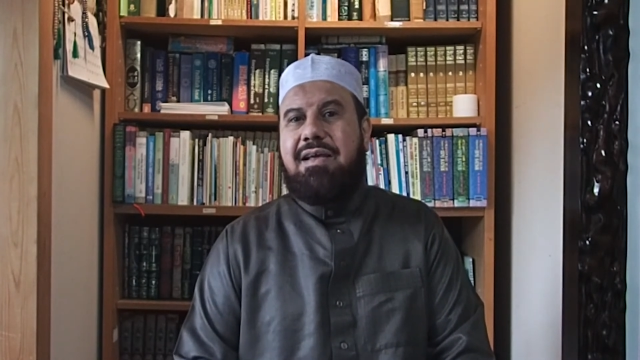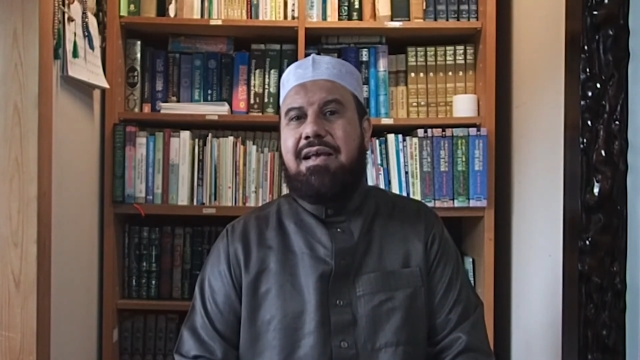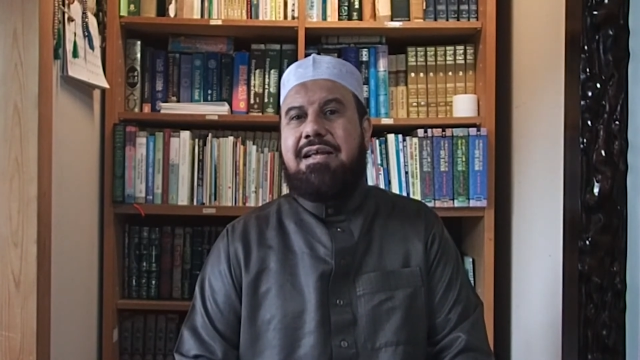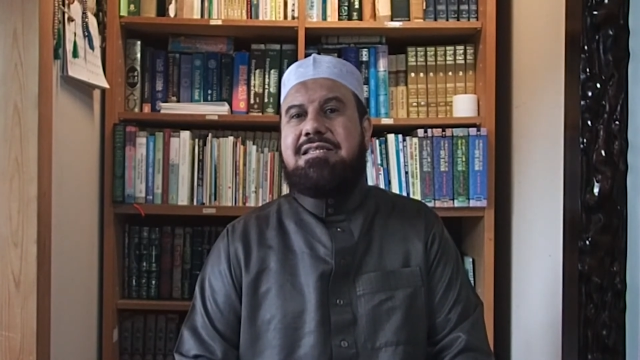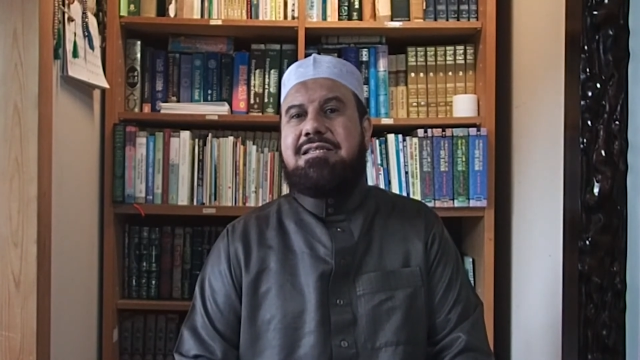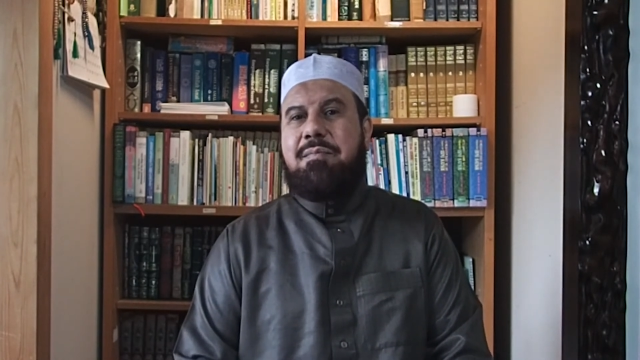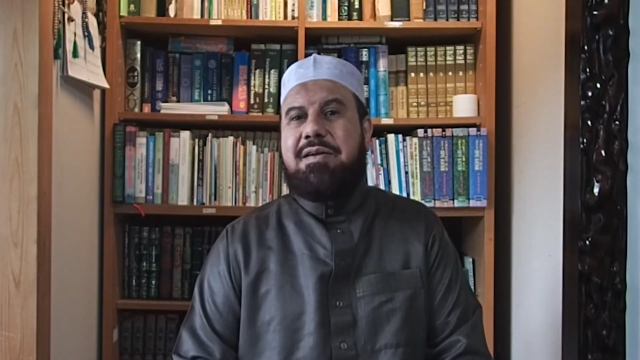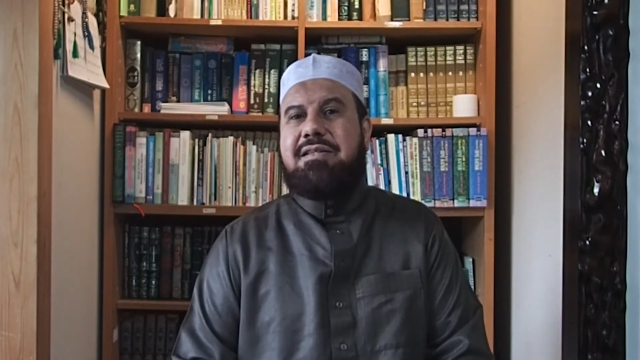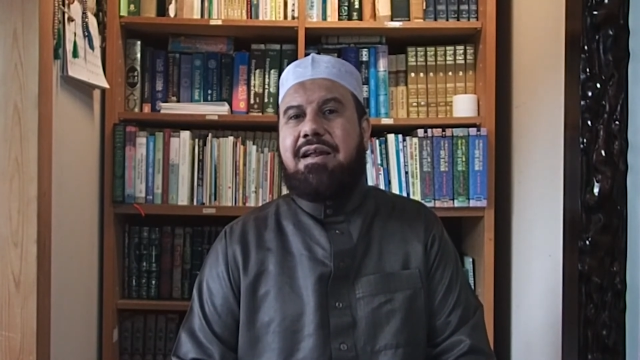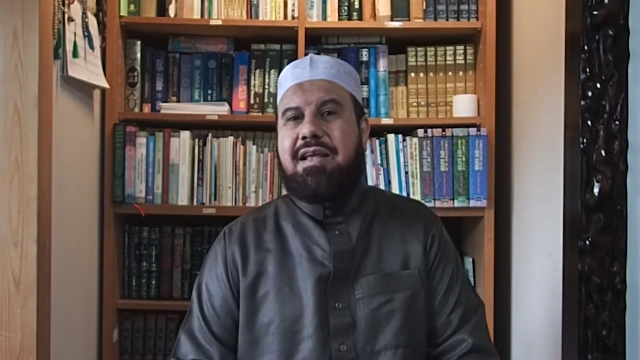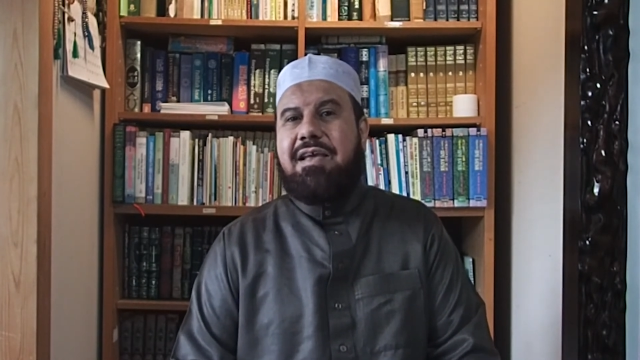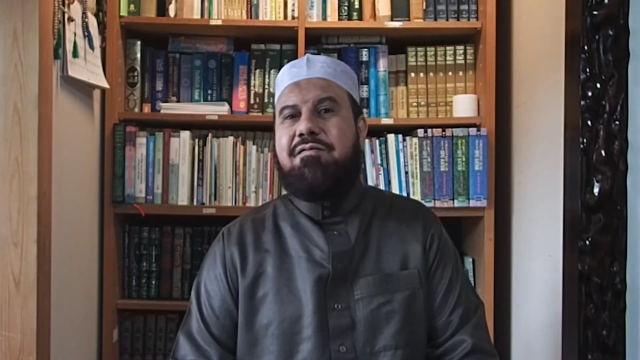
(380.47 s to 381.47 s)
it's
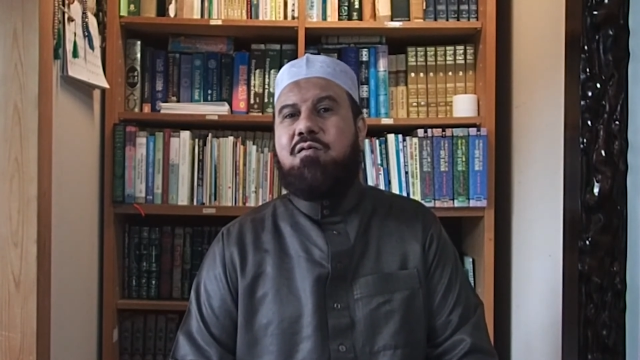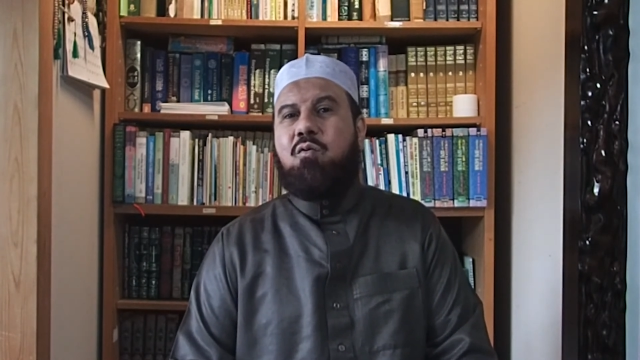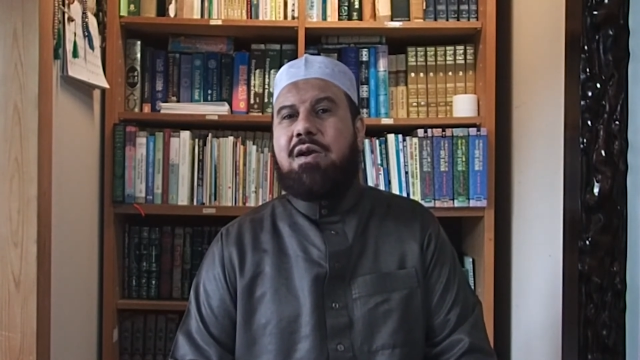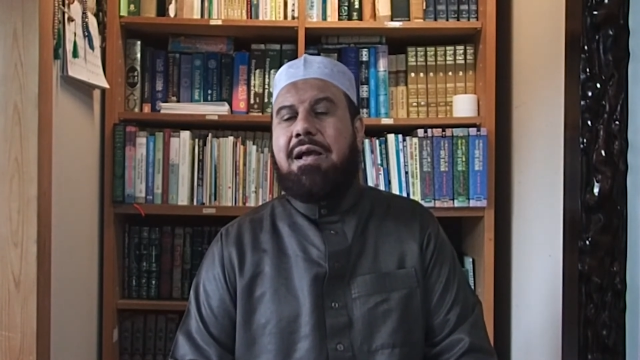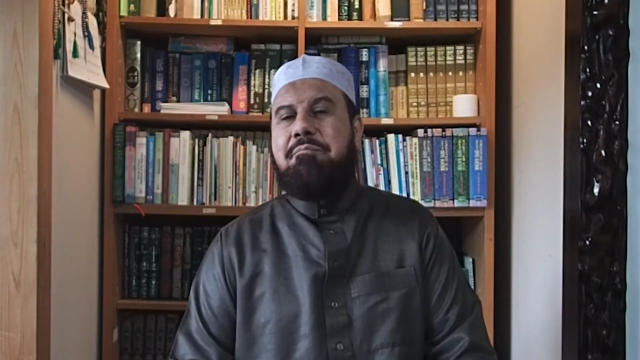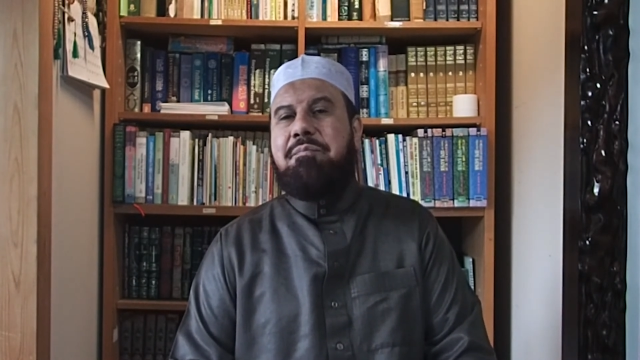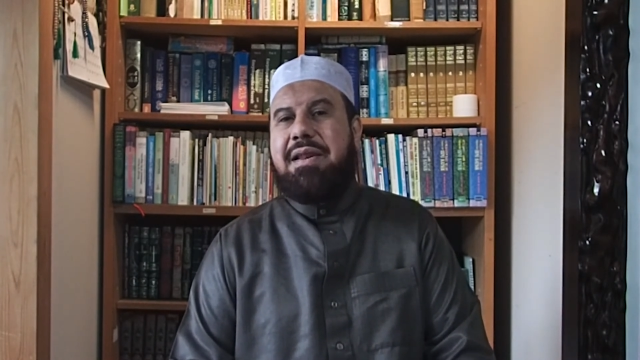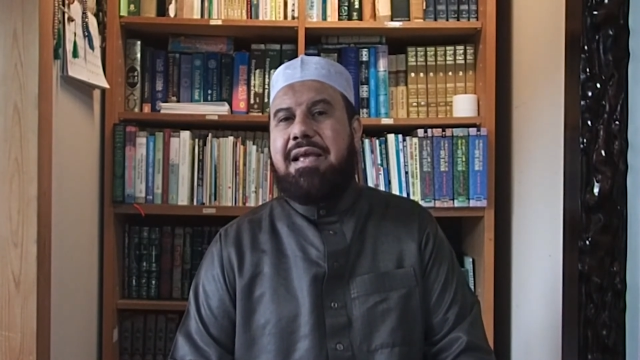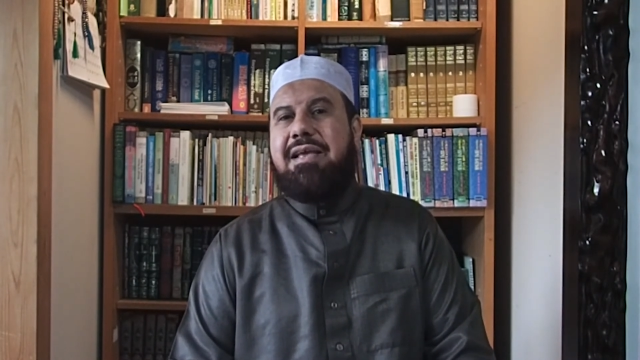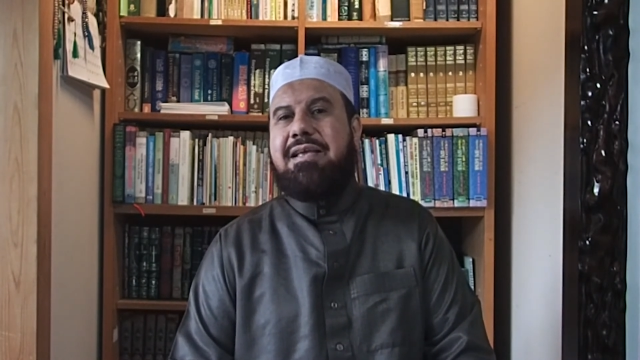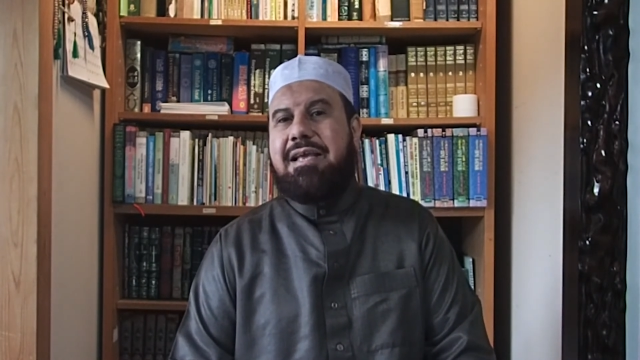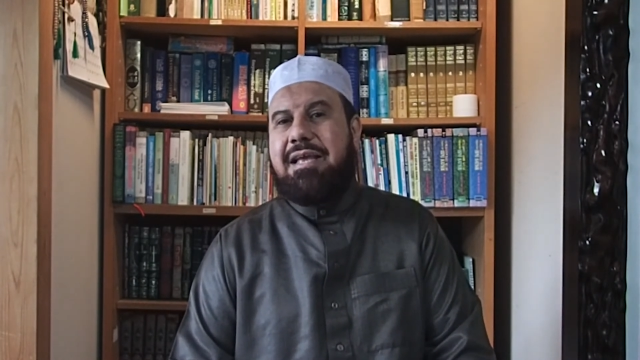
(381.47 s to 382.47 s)
better if you can
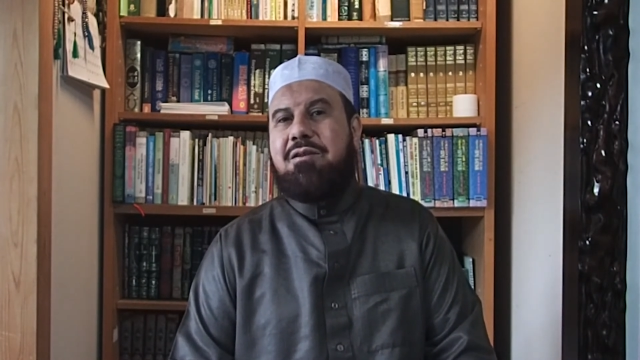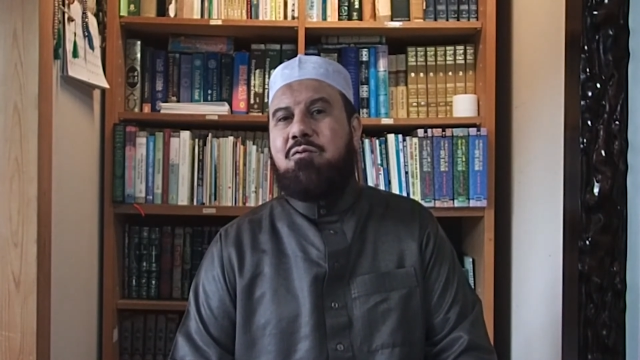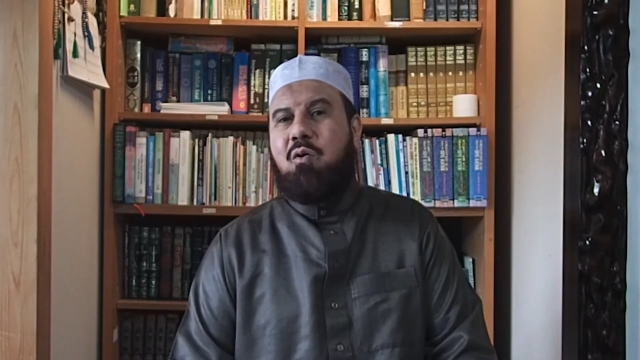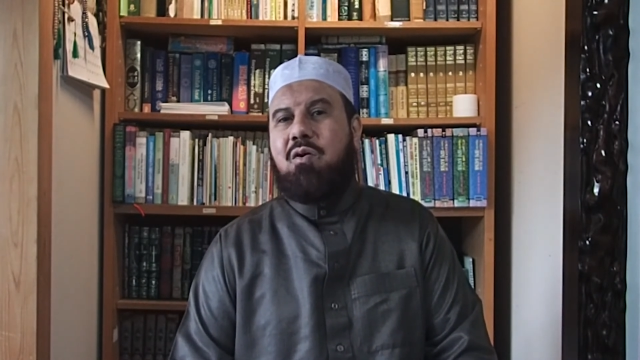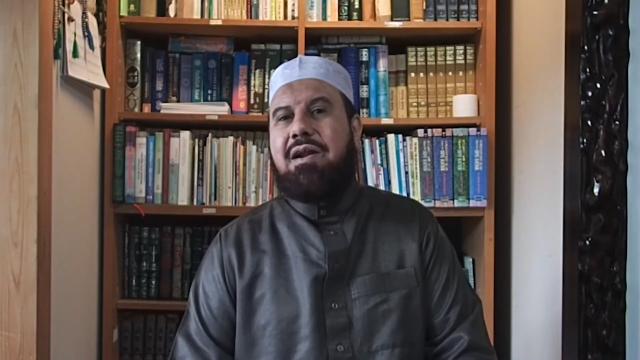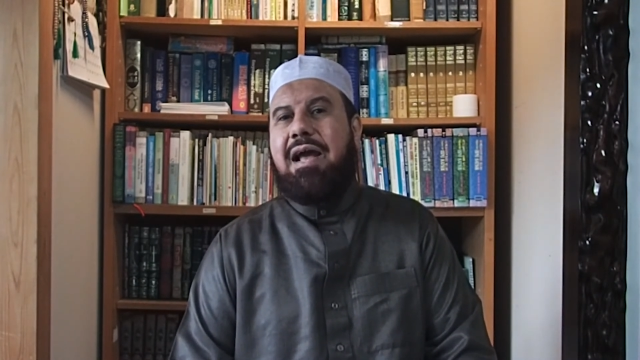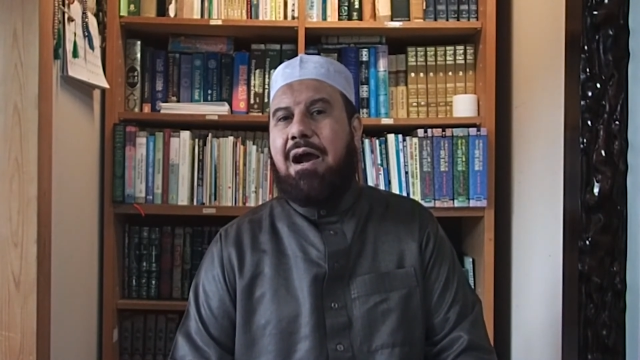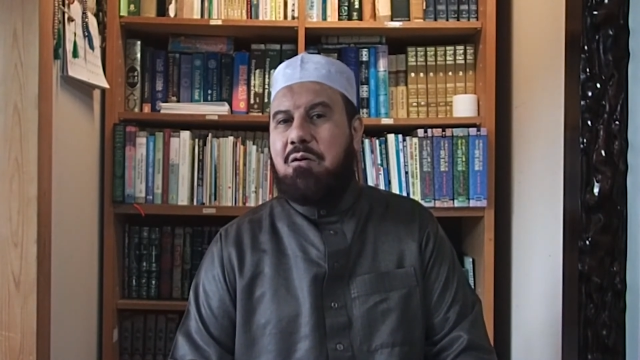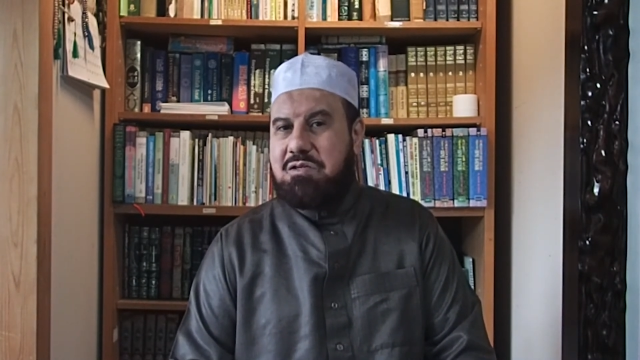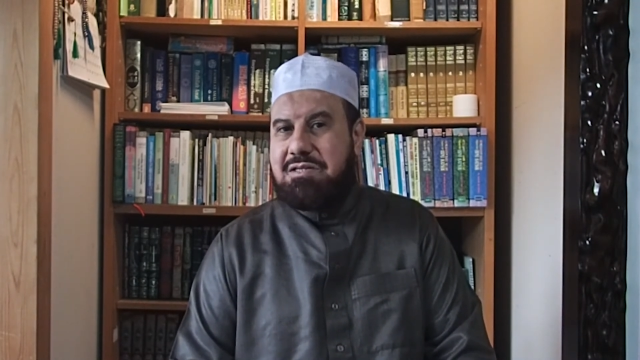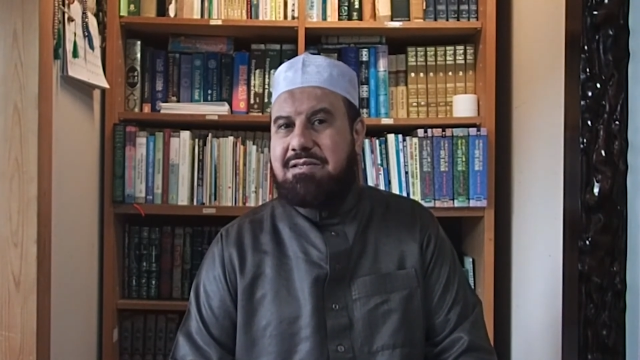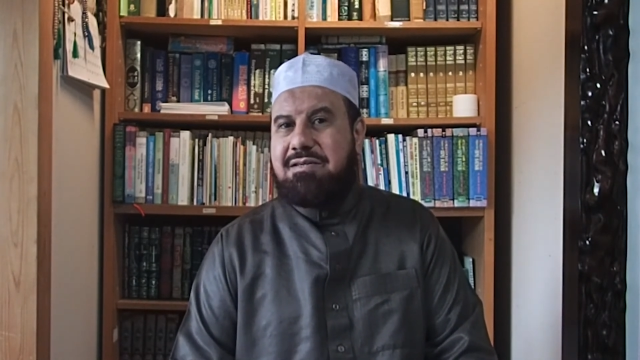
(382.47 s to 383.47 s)
pray in your
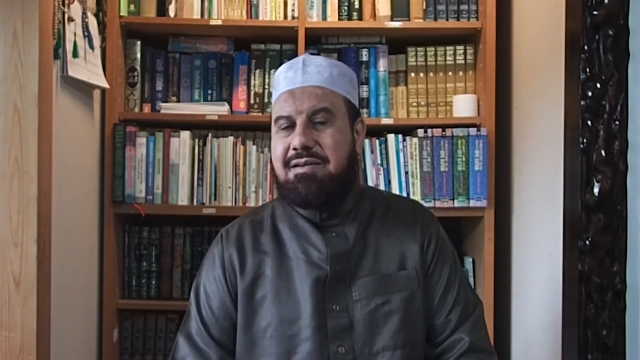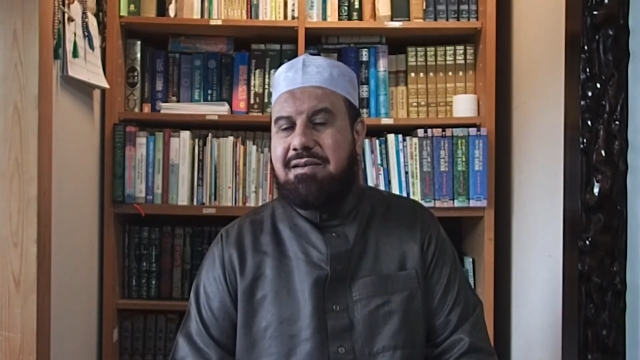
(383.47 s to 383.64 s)
house,